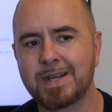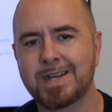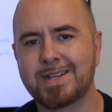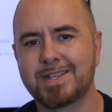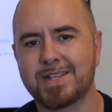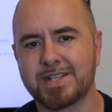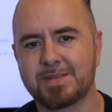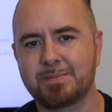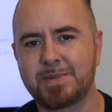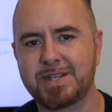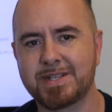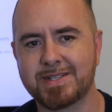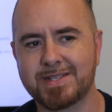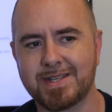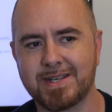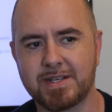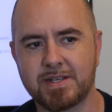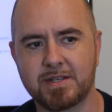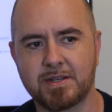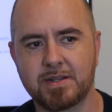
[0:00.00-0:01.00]
it just means
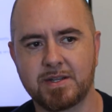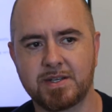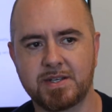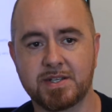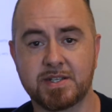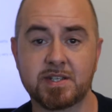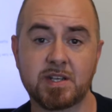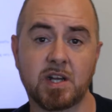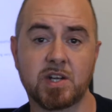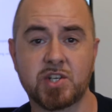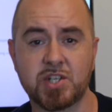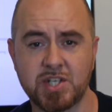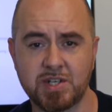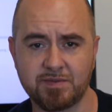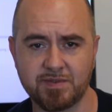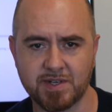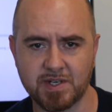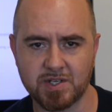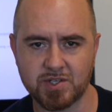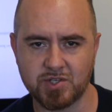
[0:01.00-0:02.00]
that the discussion
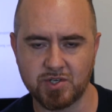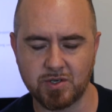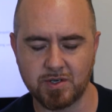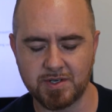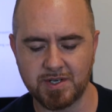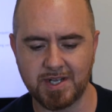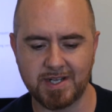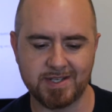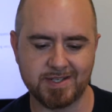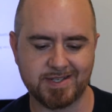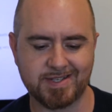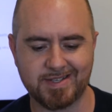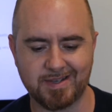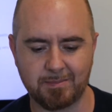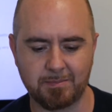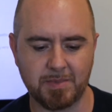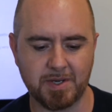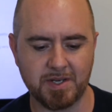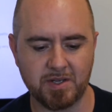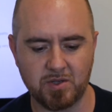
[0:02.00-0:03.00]
of Littlejohn as
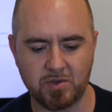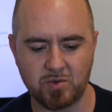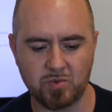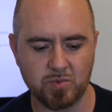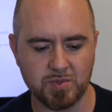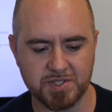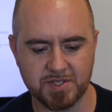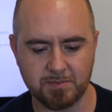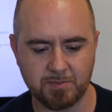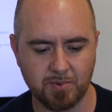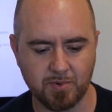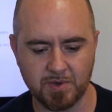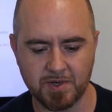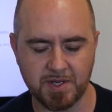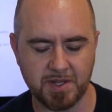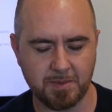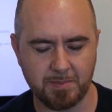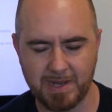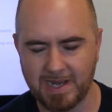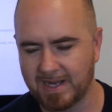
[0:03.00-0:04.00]
somebody who was
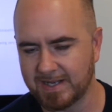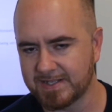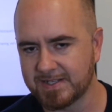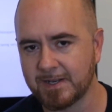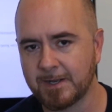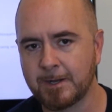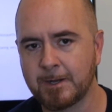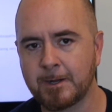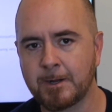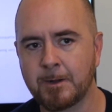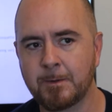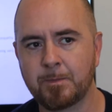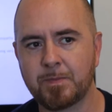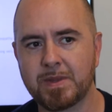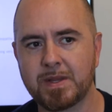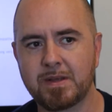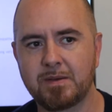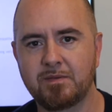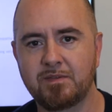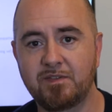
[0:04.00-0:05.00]
important in the past
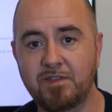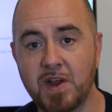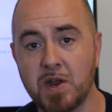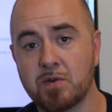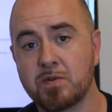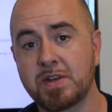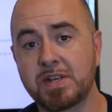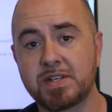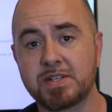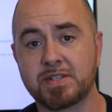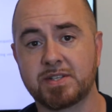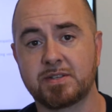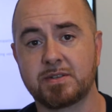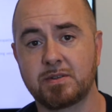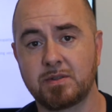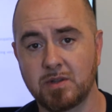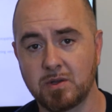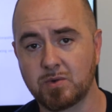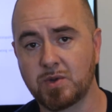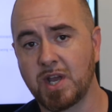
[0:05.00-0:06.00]

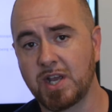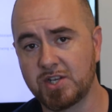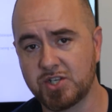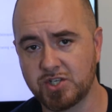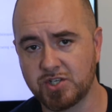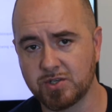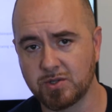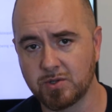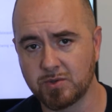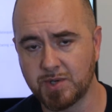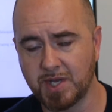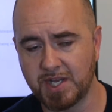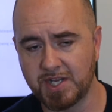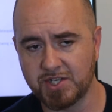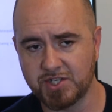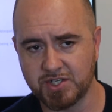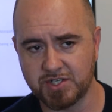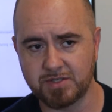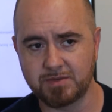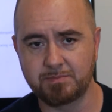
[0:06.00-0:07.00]
varies location to
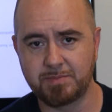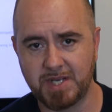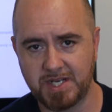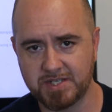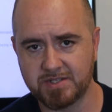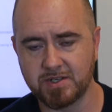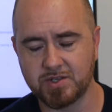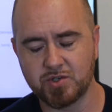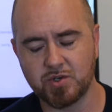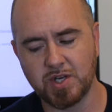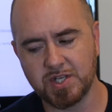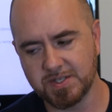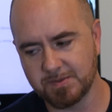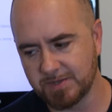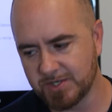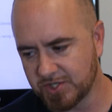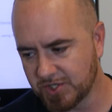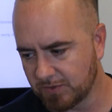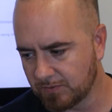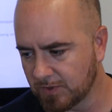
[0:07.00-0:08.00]
location based on
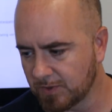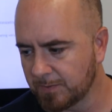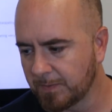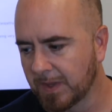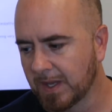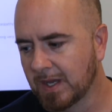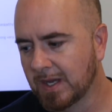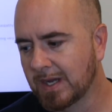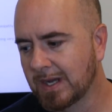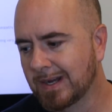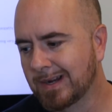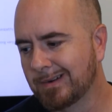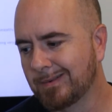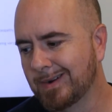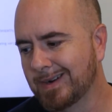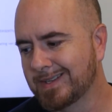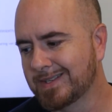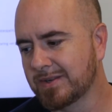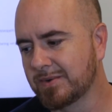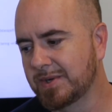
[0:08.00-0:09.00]
transmission route.
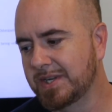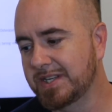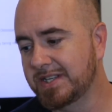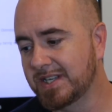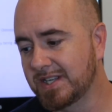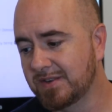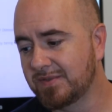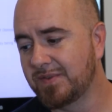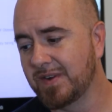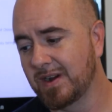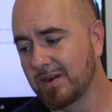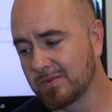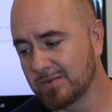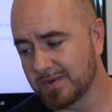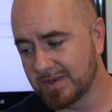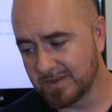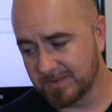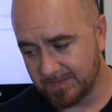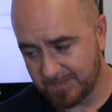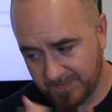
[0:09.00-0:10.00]
Right, so he did
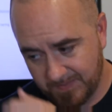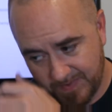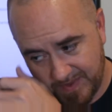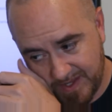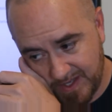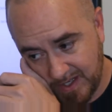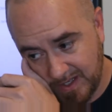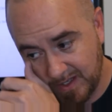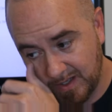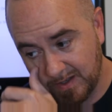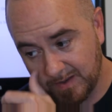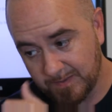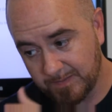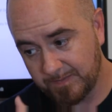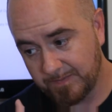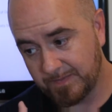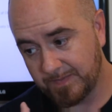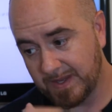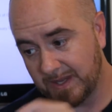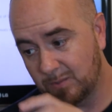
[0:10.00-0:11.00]
found the,
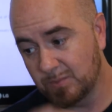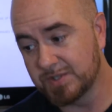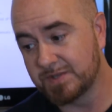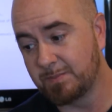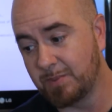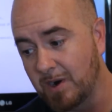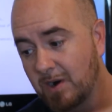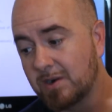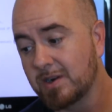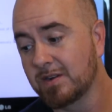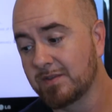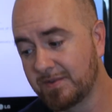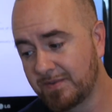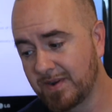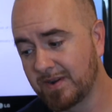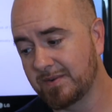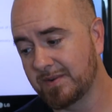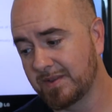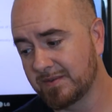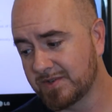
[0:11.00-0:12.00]
he was part of the
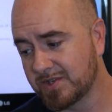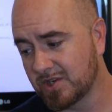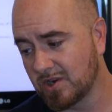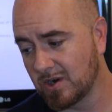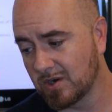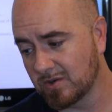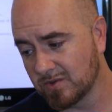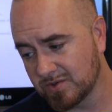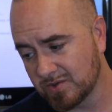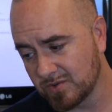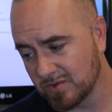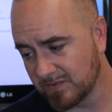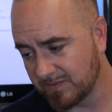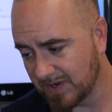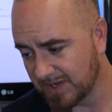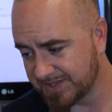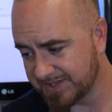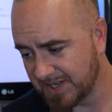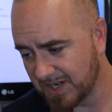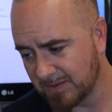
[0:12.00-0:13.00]
founding of the Chicago School of
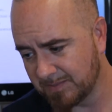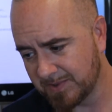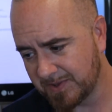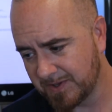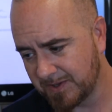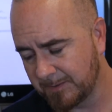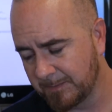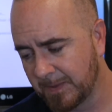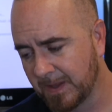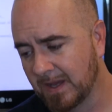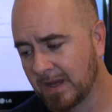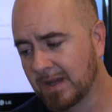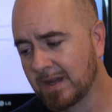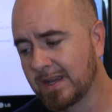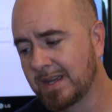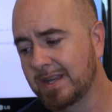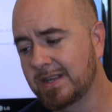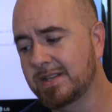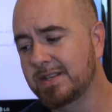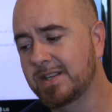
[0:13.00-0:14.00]
Osteopathy.
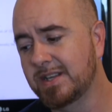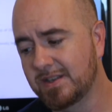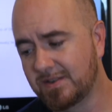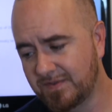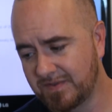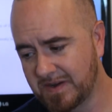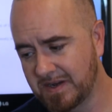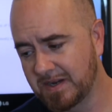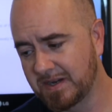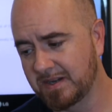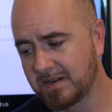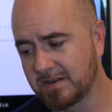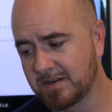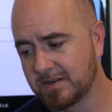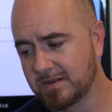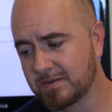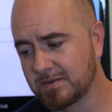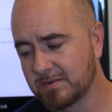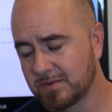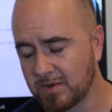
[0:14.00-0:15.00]
He did find,
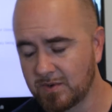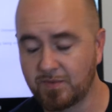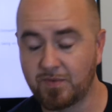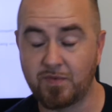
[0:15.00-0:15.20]
or